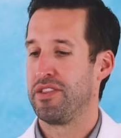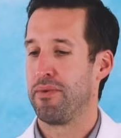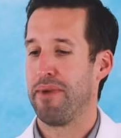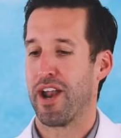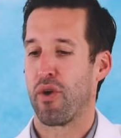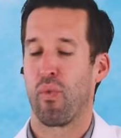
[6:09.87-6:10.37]
No
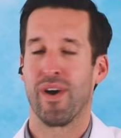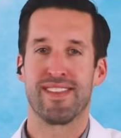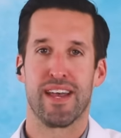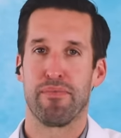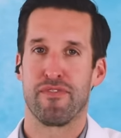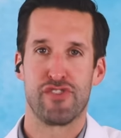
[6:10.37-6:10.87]
matter what
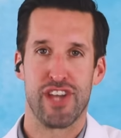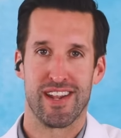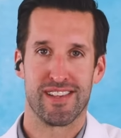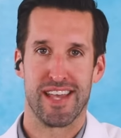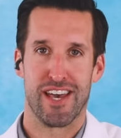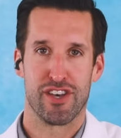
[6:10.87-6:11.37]
type of
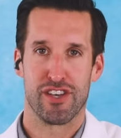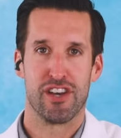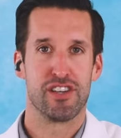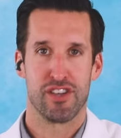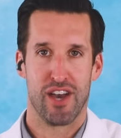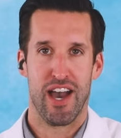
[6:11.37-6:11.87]

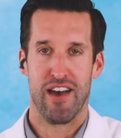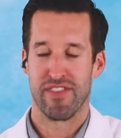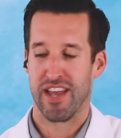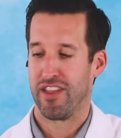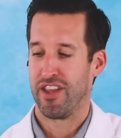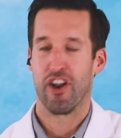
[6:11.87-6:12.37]
genitalia you have
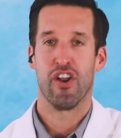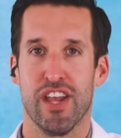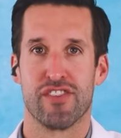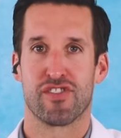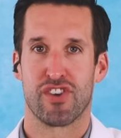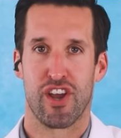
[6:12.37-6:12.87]
down there,
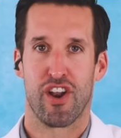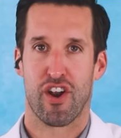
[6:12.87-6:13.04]
it's gonna